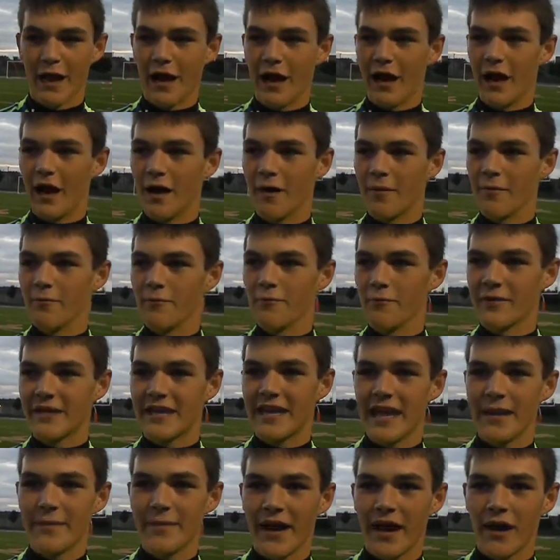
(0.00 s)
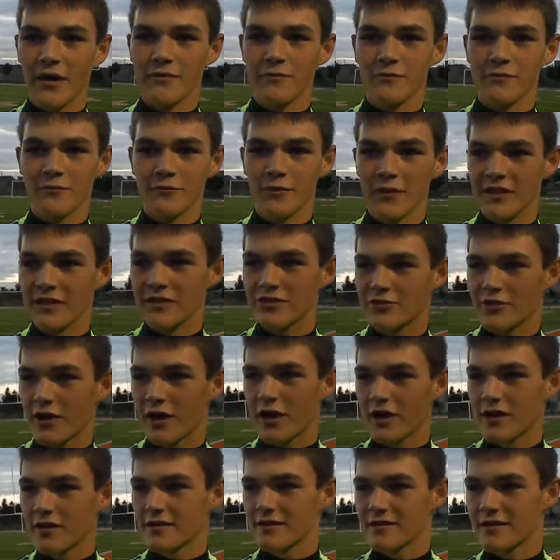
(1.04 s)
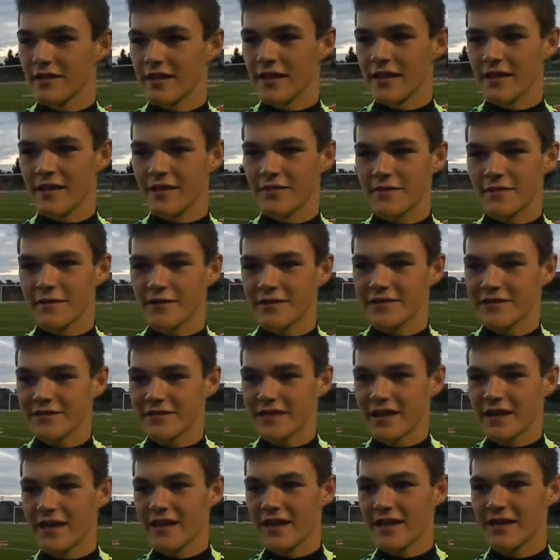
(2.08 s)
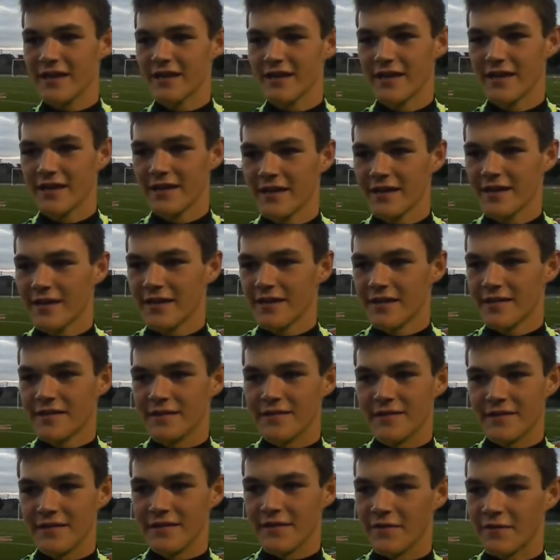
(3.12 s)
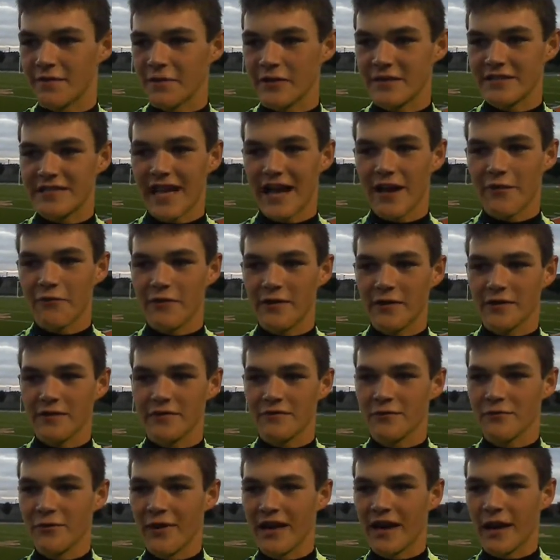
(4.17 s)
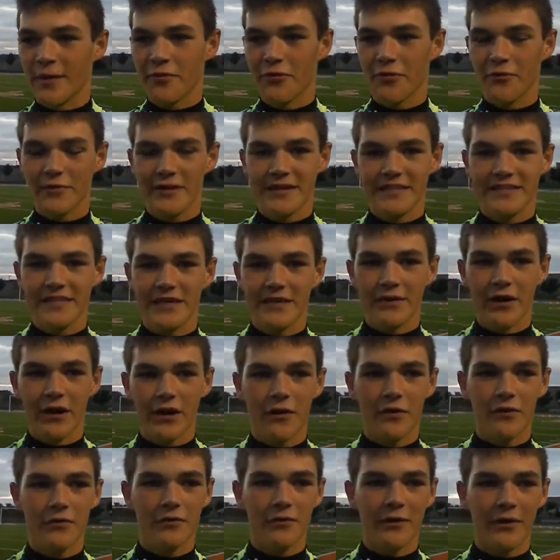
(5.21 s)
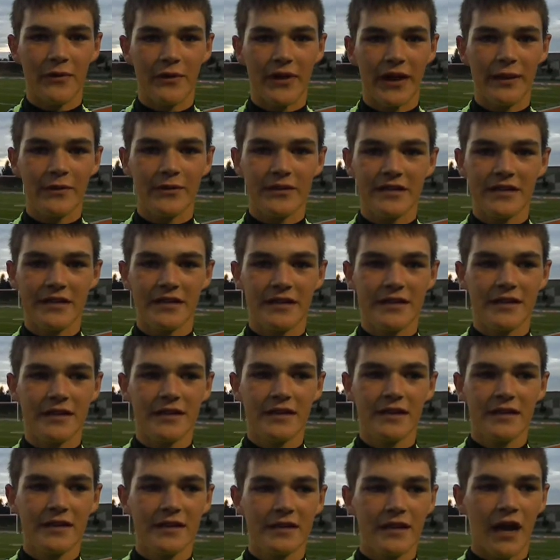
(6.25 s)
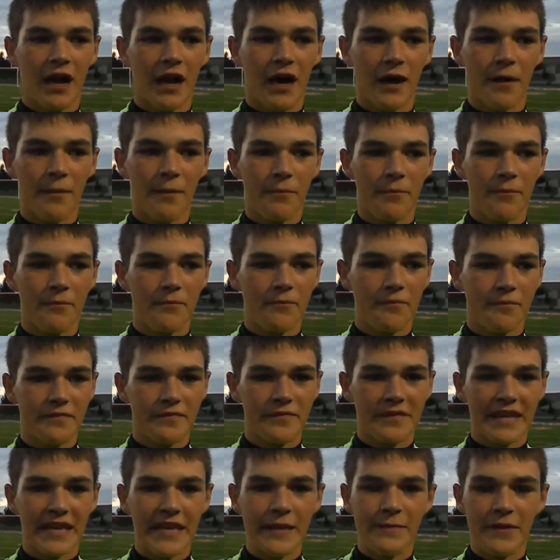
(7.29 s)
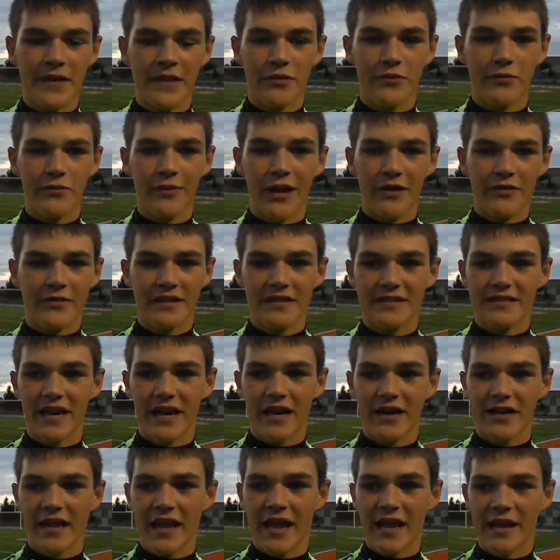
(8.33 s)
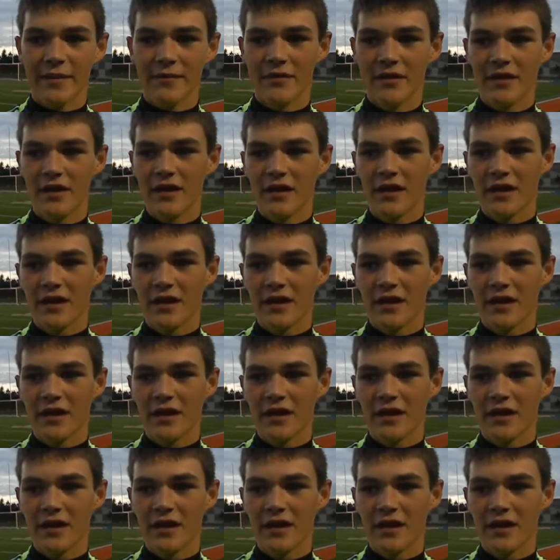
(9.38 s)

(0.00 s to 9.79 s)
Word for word: Um, we came out really strong, and the first uh, the first half we went up 3-0. We were able to um, keep it throughout the entire game.